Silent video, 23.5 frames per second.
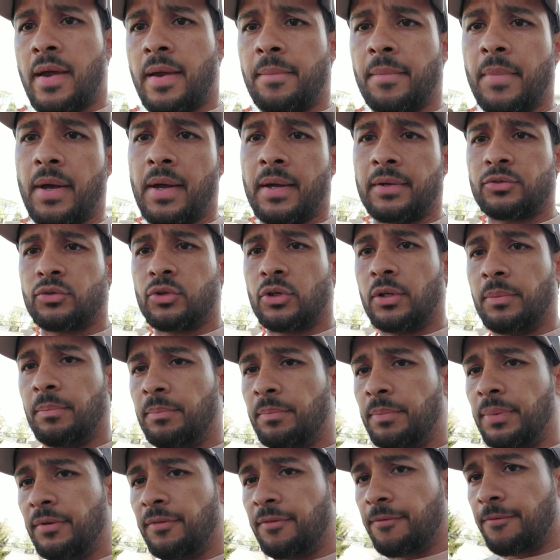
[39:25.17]
Alright, actually
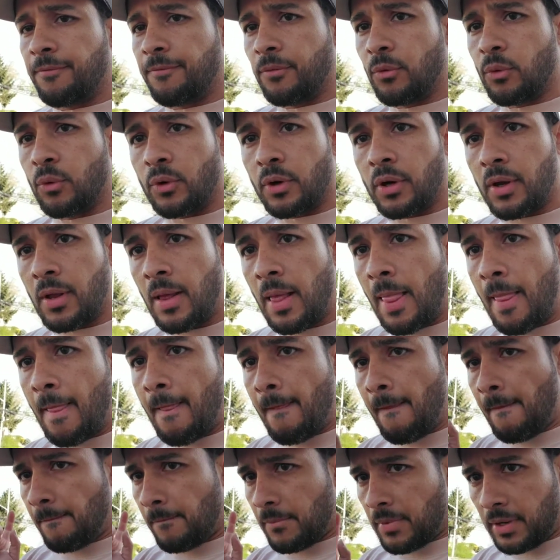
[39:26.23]
before
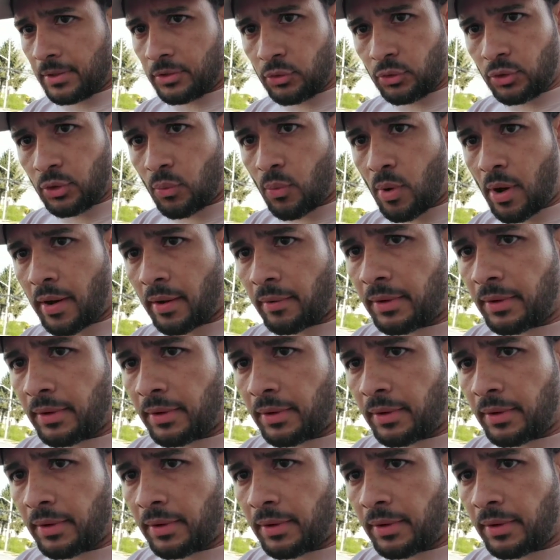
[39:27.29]
I do the